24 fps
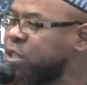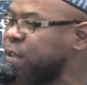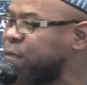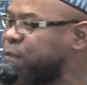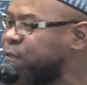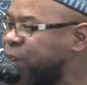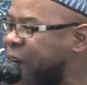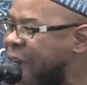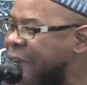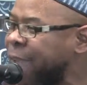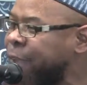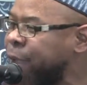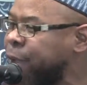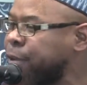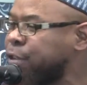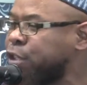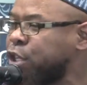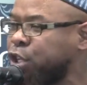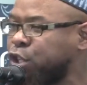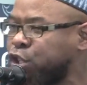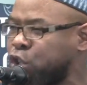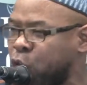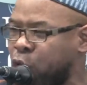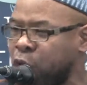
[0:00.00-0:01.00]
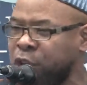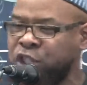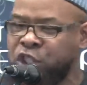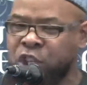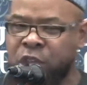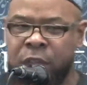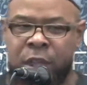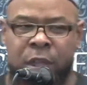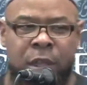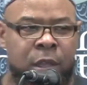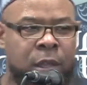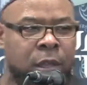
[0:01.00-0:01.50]
the fire to
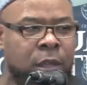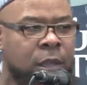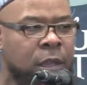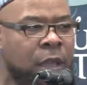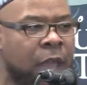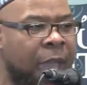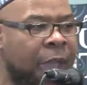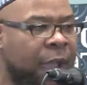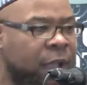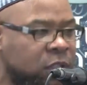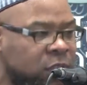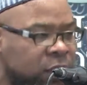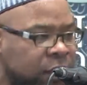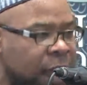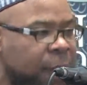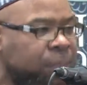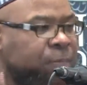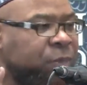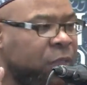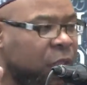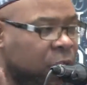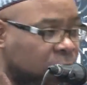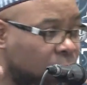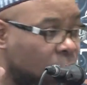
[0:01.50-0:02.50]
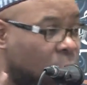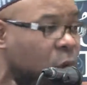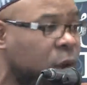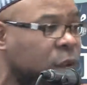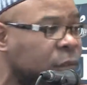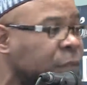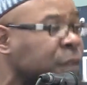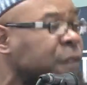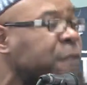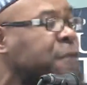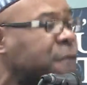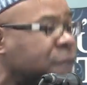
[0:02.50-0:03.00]
torture except the Lord
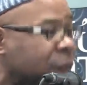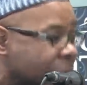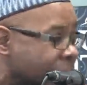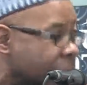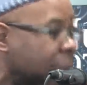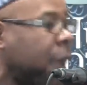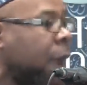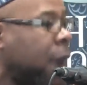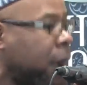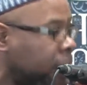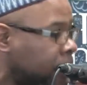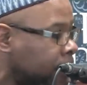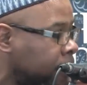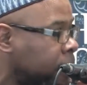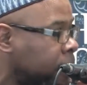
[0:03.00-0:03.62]
of the fire.